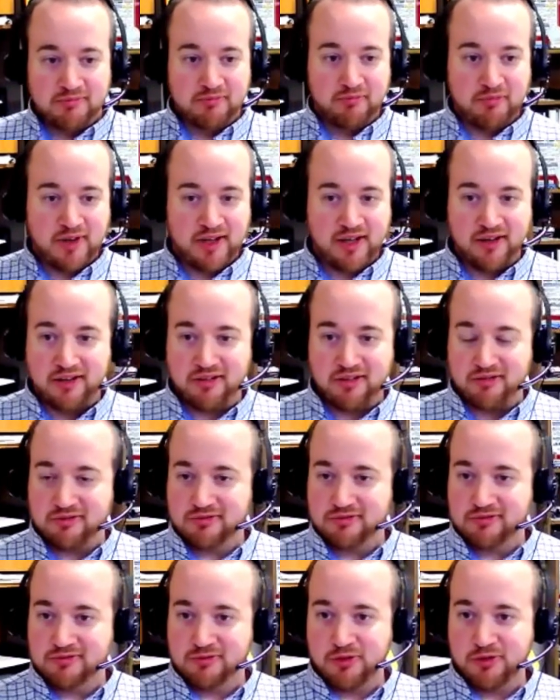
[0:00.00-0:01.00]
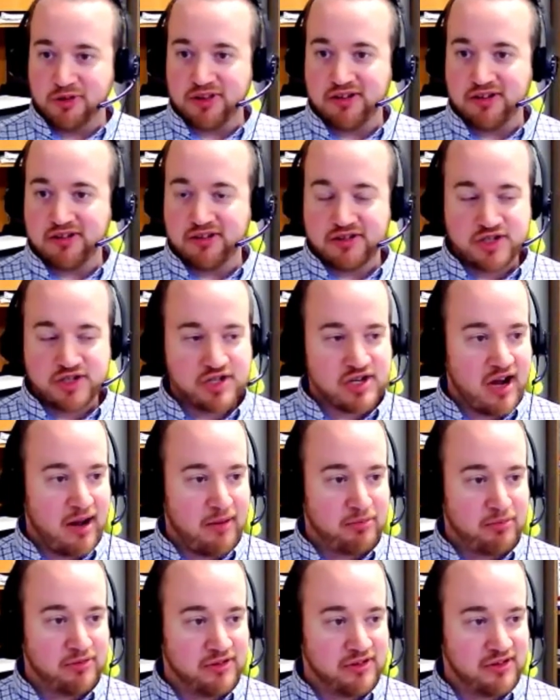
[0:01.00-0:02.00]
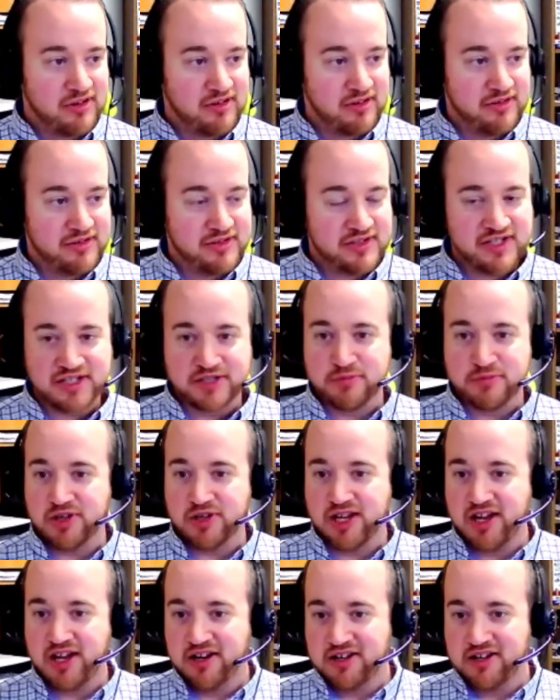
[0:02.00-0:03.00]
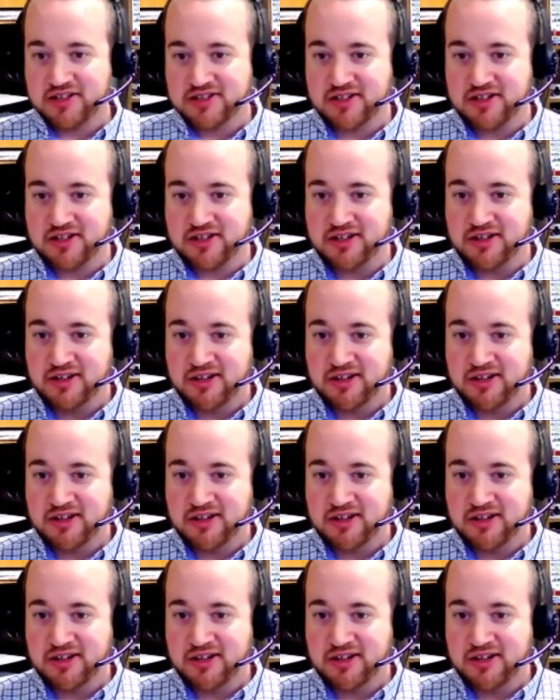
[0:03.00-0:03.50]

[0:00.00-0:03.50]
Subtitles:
And with a shop with 6 mechanics in it,